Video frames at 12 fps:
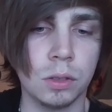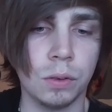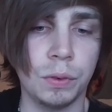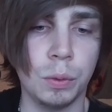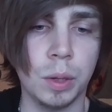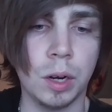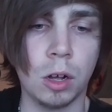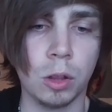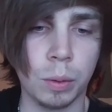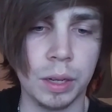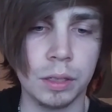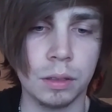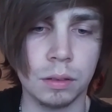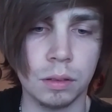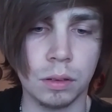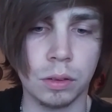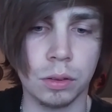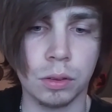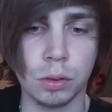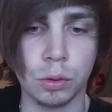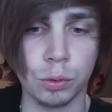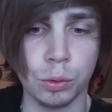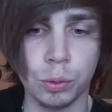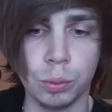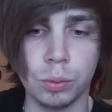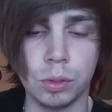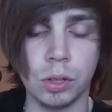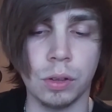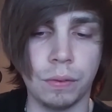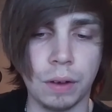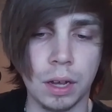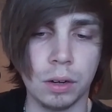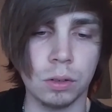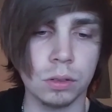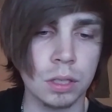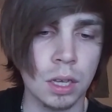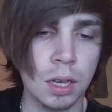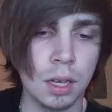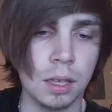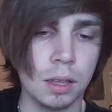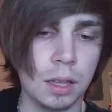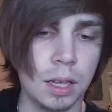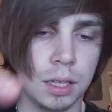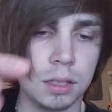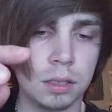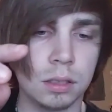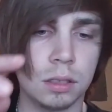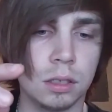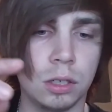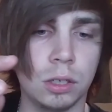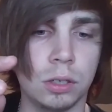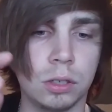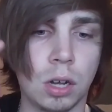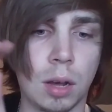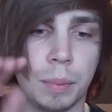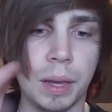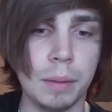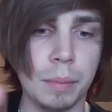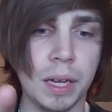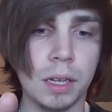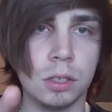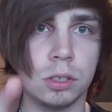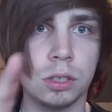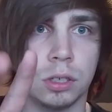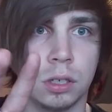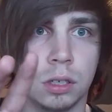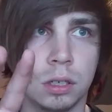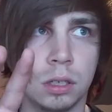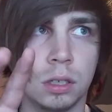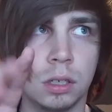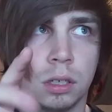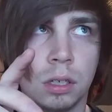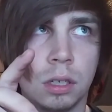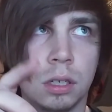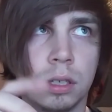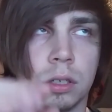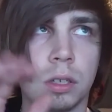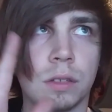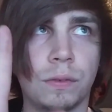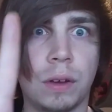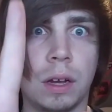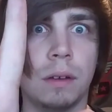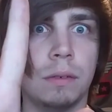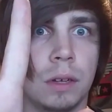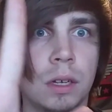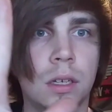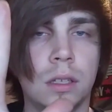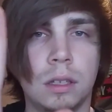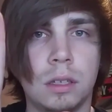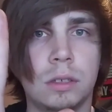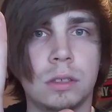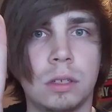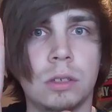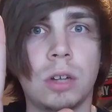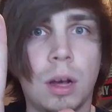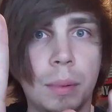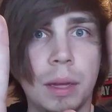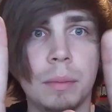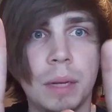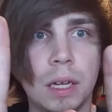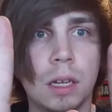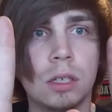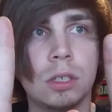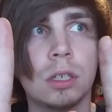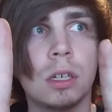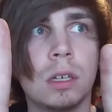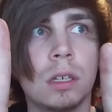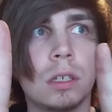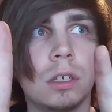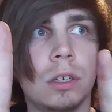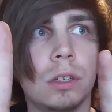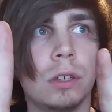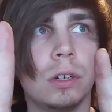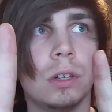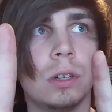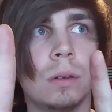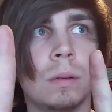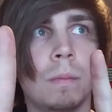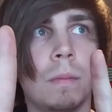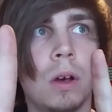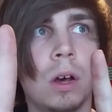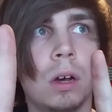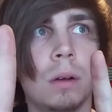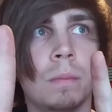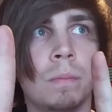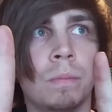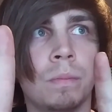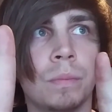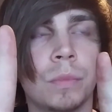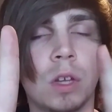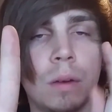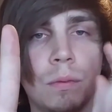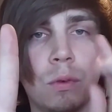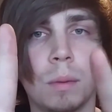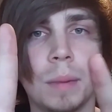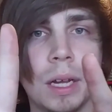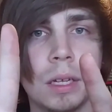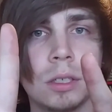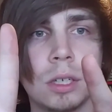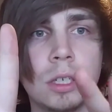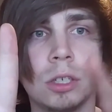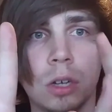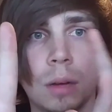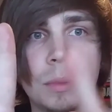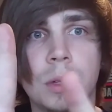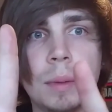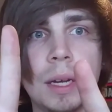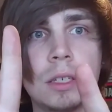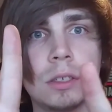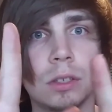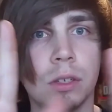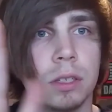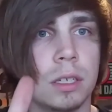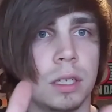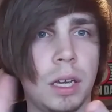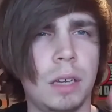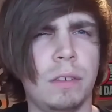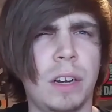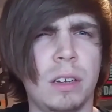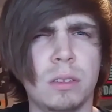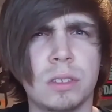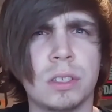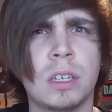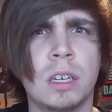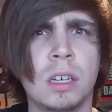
So if you went all the way through to the finals, that's your top 8 match. So that's 5. And then there's your top 8 match, your top 4 match, and your top 2 match. So that's like 8 rounds.